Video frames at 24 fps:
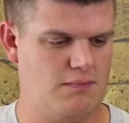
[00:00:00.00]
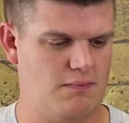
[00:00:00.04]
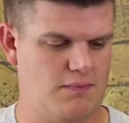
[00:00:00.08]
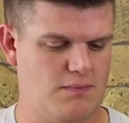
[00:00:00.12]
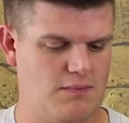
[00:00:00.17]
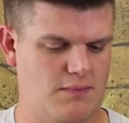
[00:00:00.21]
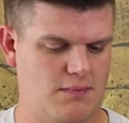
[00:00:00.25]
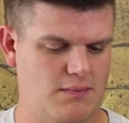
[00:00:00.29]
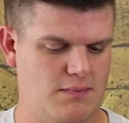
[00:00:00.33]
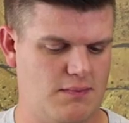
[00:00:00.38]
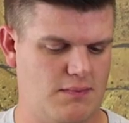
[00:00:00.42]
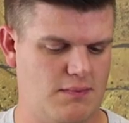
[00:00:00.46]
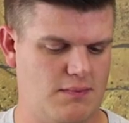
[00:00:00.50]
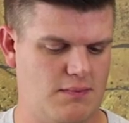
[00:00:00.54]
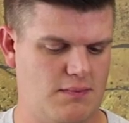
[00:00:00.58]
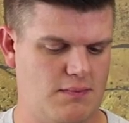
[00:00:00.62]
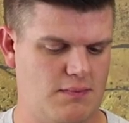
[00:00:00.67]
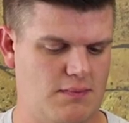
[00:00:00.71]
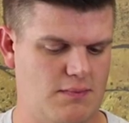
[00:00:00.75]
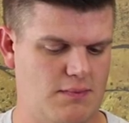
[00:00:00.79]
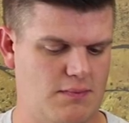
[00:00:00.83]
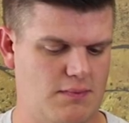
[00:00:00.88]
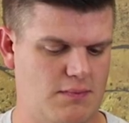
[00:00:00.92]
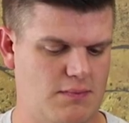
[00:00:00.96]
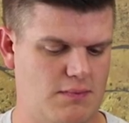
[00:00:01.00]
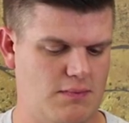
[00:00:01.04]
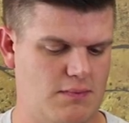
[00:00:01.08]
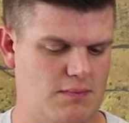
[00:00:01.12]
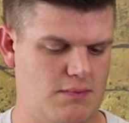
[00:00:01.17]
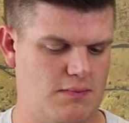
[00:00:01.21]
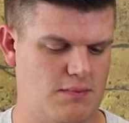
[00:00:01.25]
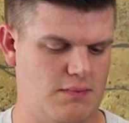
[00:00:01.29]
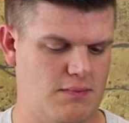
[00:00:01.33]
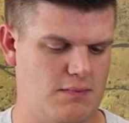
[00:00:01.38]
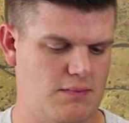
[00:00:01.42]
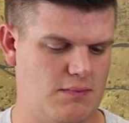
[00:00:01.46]

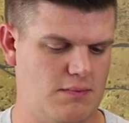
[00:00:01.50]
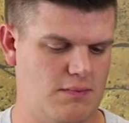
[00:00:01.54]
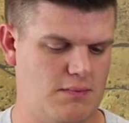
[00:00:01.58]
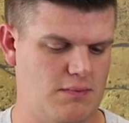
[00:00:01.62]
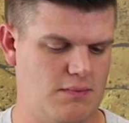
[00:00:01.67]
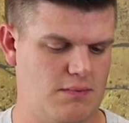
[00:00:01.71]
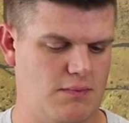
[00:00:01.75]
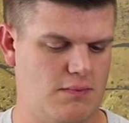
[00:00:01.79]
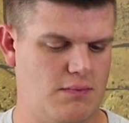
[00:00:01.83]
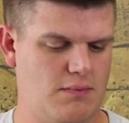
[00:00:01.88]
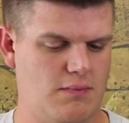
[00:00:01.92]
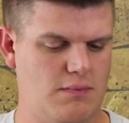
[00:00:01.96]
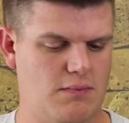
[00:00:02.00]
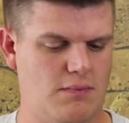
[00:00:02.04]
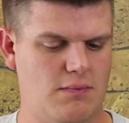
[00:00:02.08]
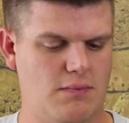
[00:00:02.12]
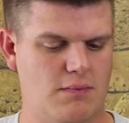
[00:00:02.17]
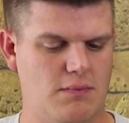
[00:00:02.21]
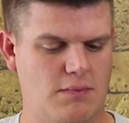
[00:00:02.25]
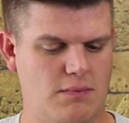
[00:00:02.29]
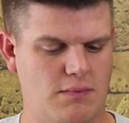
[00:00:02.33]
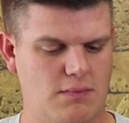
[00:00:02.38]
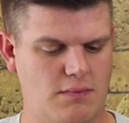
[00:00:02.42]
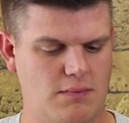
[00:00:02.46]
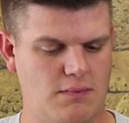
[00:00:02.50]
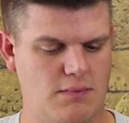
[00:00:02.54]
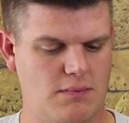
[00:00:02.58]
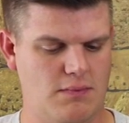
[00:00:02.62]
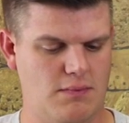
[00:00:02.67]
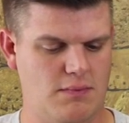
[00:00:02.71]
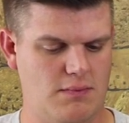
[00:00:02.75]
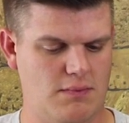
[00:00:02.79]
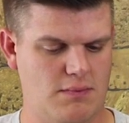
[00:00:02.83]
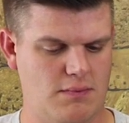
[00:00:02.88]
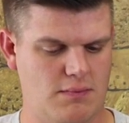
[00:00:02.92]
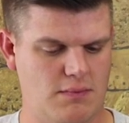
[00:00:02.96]

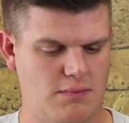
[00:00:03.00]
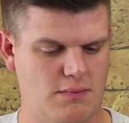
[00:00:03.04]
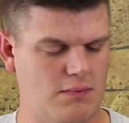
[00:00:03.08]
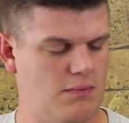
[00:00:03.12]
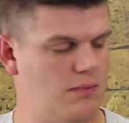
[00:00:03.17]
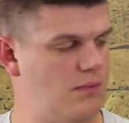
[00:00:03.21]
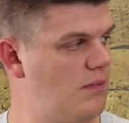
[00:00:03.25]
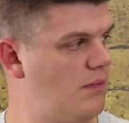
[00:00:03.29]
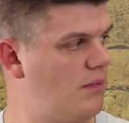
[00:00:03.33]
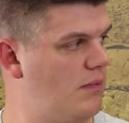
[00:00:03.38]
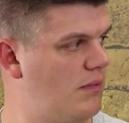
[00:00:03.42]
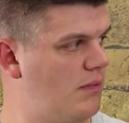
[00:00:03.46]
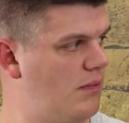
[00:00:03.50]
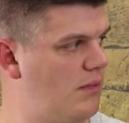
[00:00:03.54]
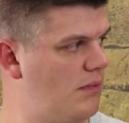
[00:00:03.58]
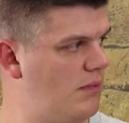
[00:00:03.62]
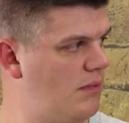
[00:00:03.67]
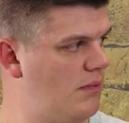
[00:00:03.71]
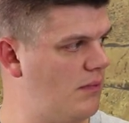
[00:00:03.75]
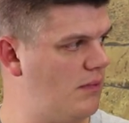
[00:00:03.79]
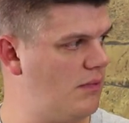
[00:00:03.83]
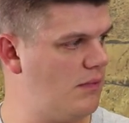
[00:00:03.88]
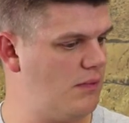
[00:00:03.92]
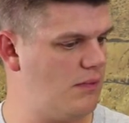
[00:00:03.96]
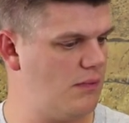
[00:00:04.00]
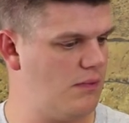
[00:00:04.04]
The person shown says nothing.